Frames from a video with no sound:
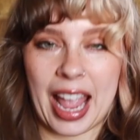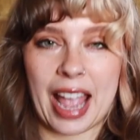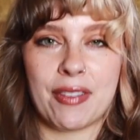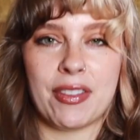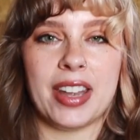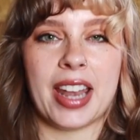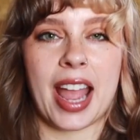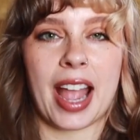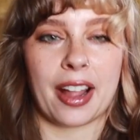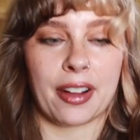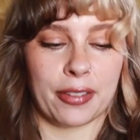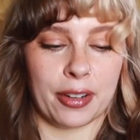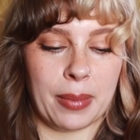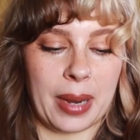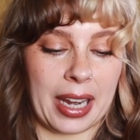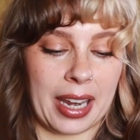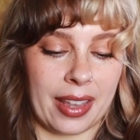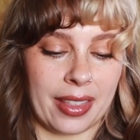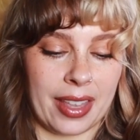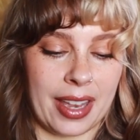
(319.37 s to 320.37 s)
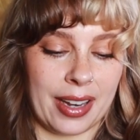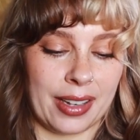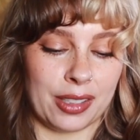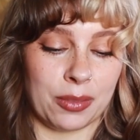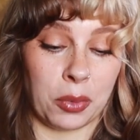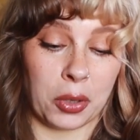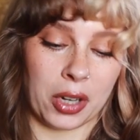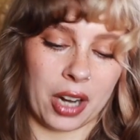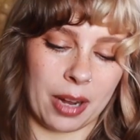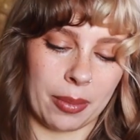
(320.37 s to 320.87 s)
I have a knack for making things
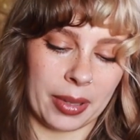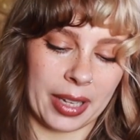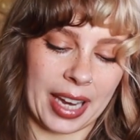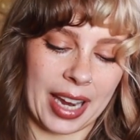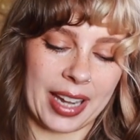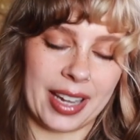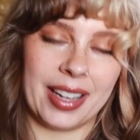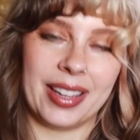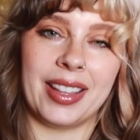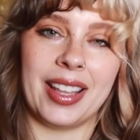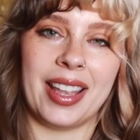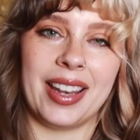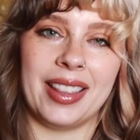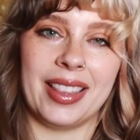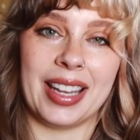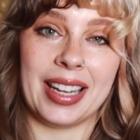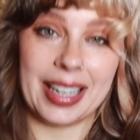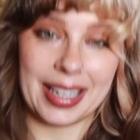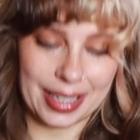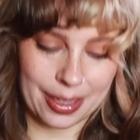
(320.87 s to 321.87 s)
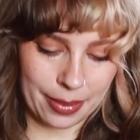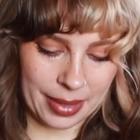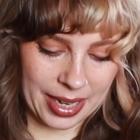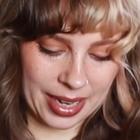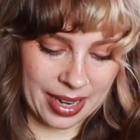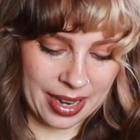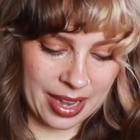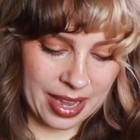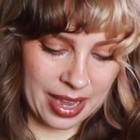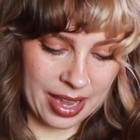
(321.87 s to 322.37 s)
more complicated than they need to
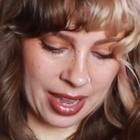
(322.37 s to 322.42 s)
be,